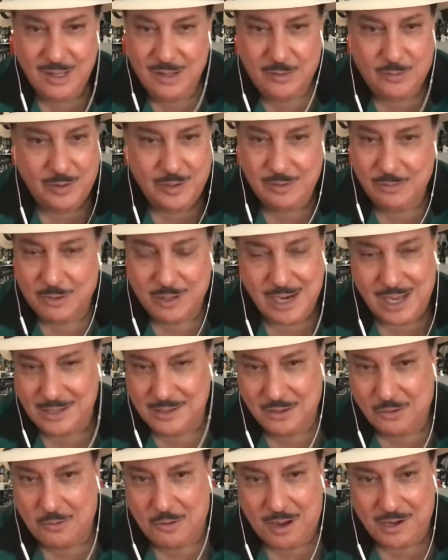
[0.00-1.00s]
we're not in
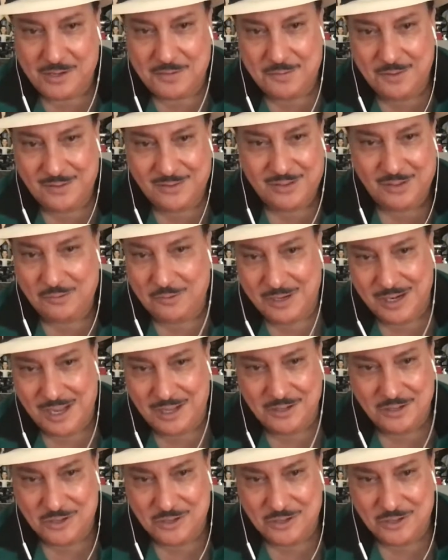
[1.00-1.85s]
the watch business, we're not in the